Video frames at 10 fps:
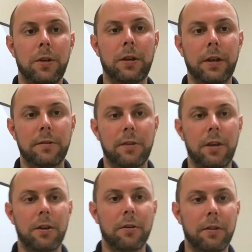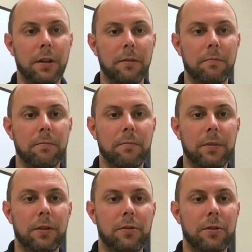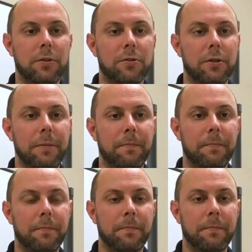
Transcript: You can kind of see here that it's a good stream,